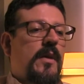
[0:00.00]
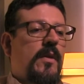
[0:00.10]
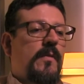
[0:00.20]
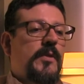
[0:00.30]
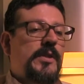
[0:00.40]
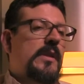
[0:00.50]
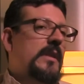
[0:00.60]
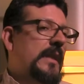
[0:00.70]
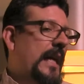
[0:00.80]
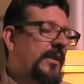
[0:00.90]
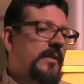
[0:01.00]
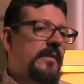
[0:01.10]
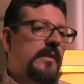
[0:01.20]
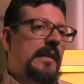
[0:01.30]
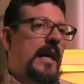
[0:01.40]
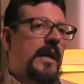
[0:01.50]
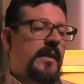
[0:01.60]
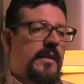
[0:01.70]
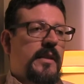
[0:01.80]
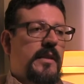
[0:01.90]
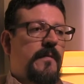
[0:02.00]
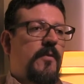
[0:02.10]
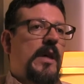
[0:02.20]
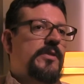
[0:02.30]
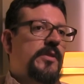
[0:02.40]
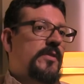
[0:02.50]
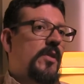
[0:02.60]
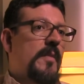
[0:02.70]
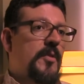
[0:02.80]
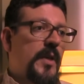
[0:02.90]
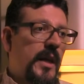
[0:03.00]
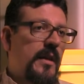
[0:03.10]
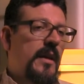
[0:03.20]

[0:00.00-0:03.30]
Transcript: official agencies like the French Gendarmerie.